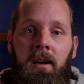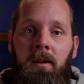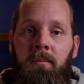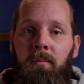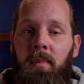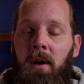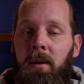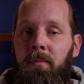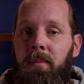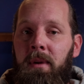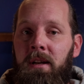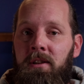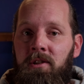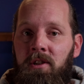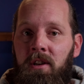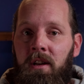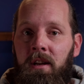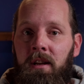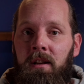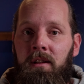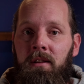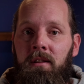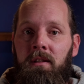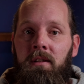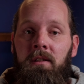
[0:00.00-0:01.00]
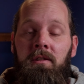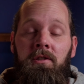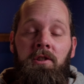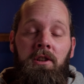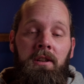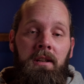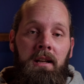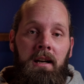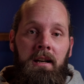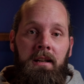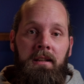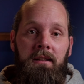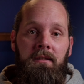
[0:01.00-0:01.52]
by matching the
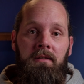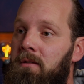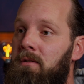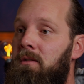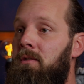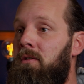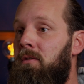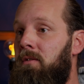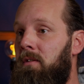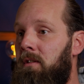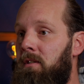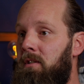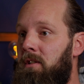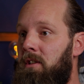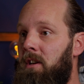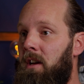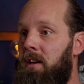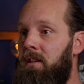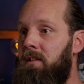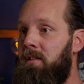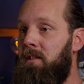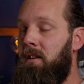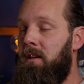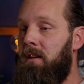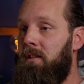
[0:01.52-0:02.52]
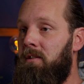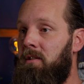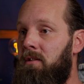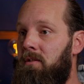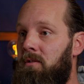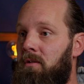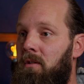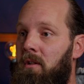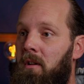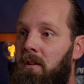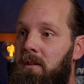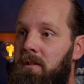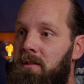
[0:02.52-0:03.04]
G9 to the GH6's
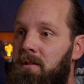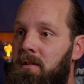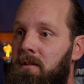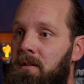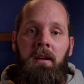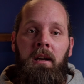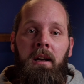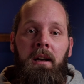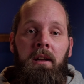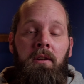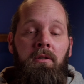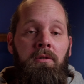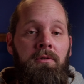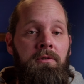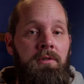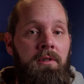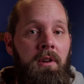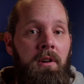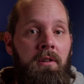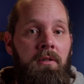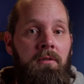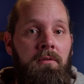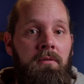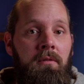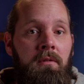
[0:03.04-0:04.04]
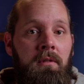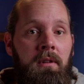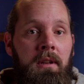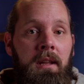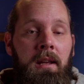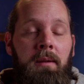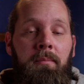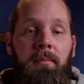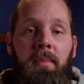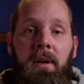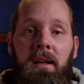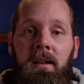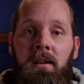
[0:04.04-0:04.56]
colors, and also
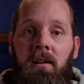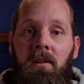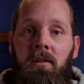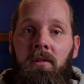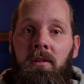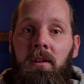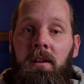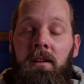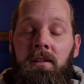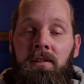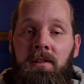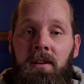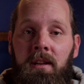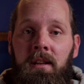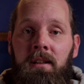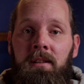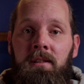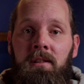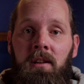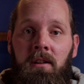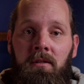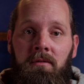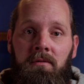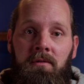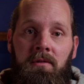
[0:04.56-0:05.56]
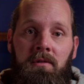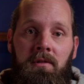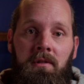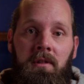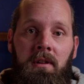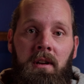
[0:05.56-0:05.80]
get better looking skin tones